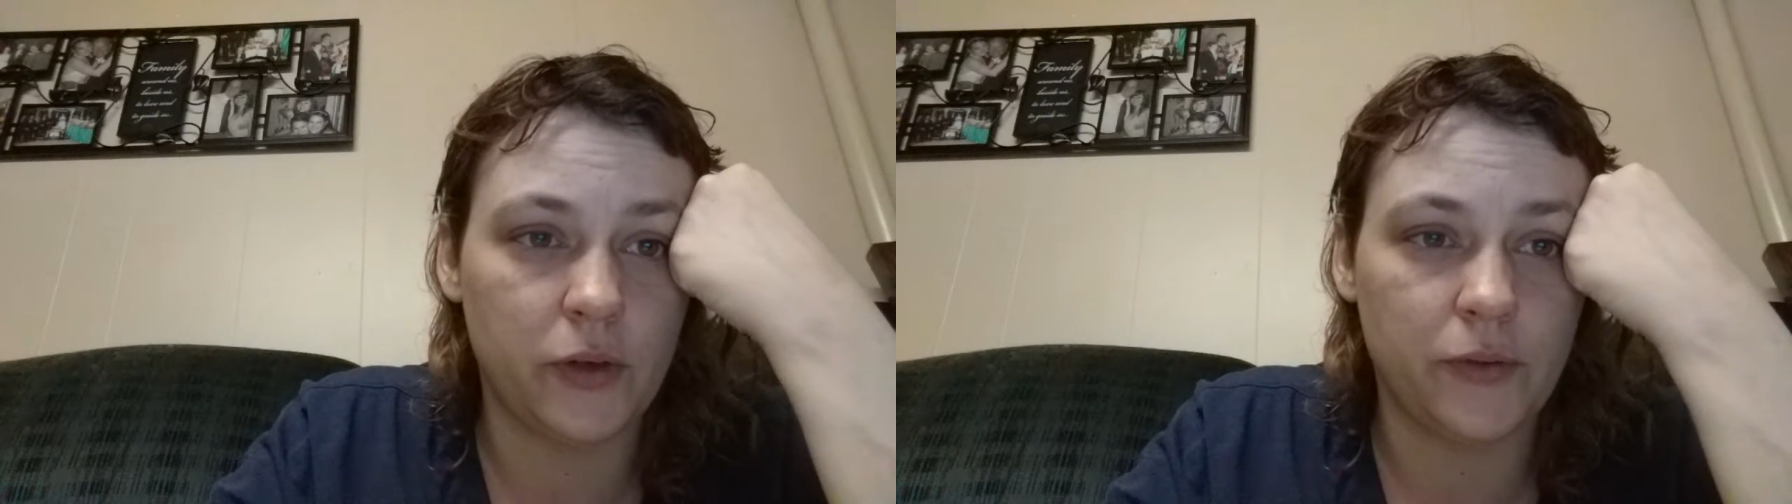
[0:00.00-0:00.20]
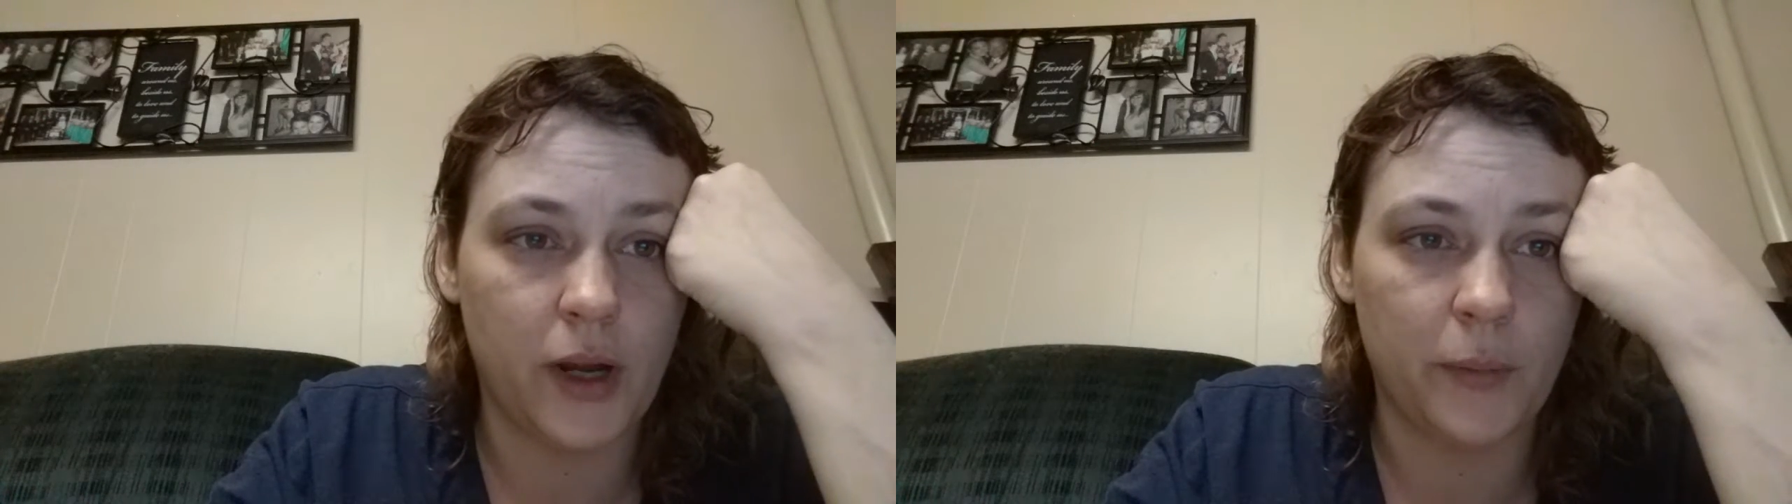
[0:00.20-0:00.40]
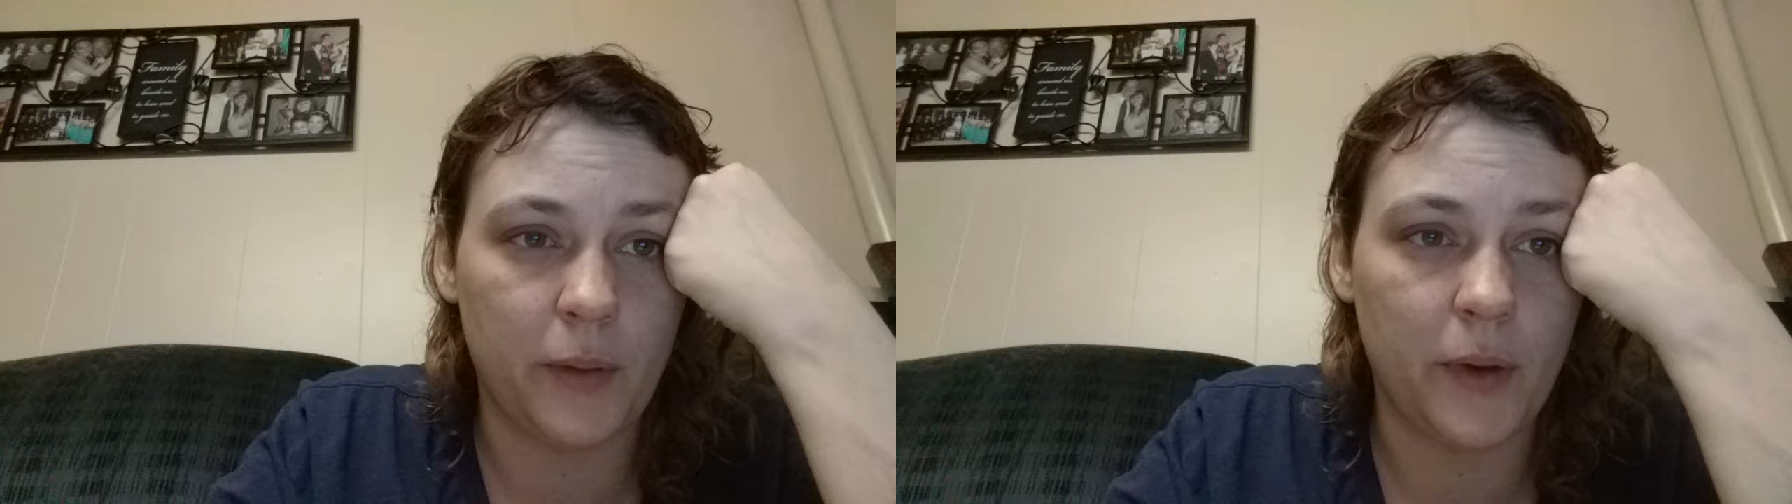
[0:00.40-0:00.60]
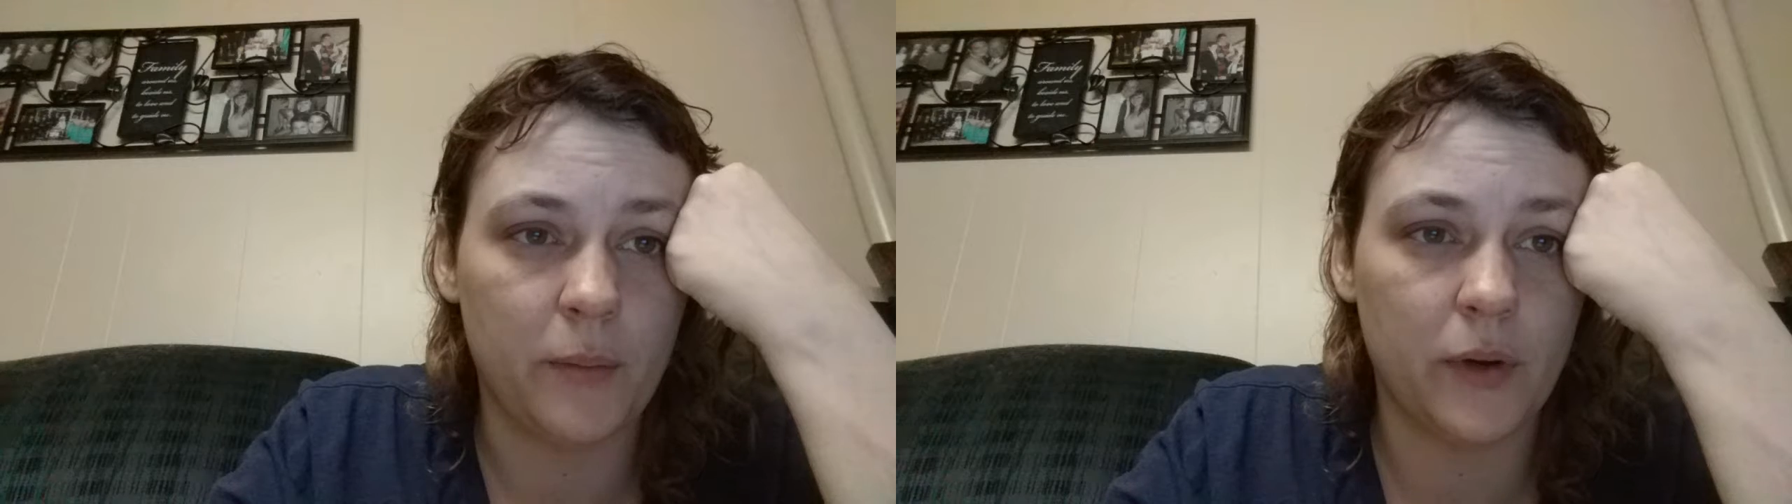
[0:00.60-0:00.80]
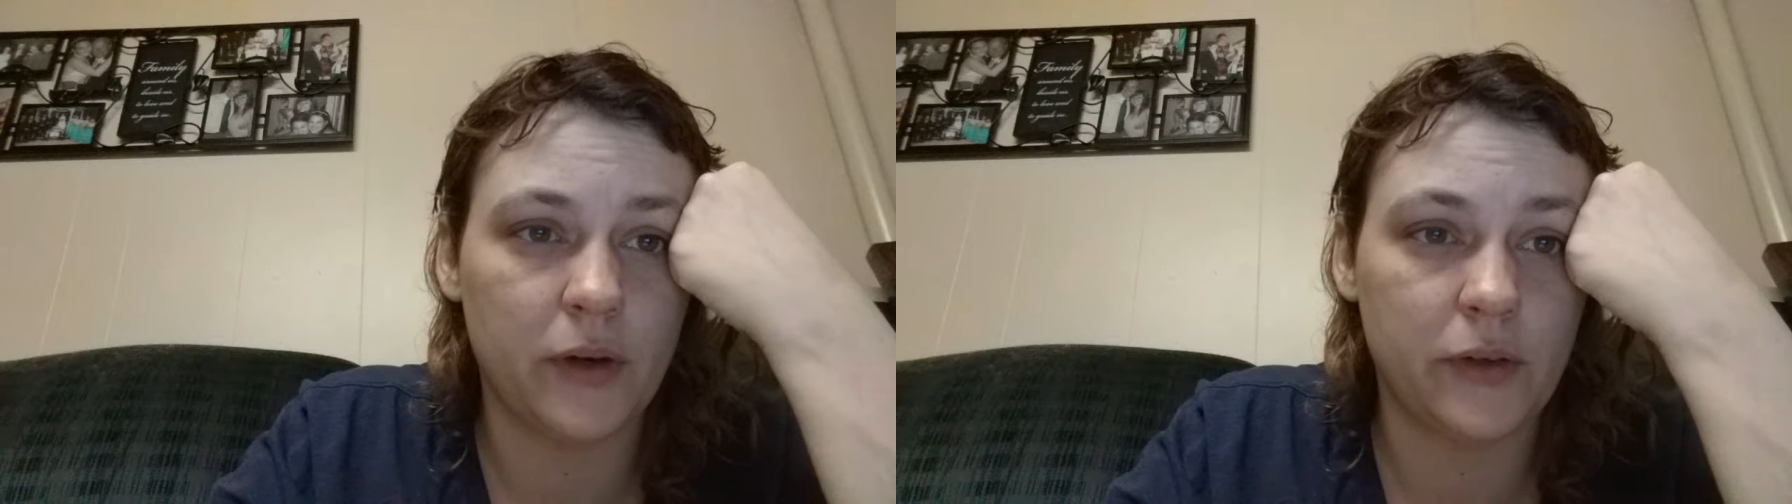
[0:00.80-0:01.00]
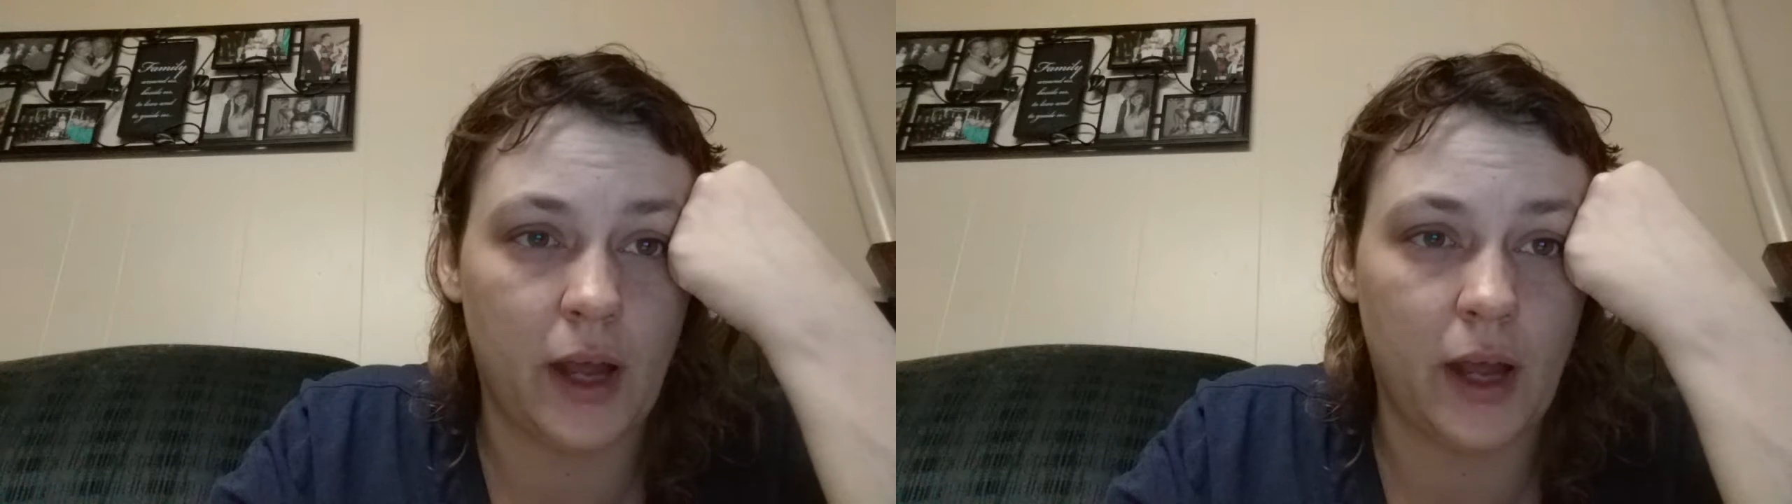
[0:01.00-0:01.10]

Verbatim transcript: your family members,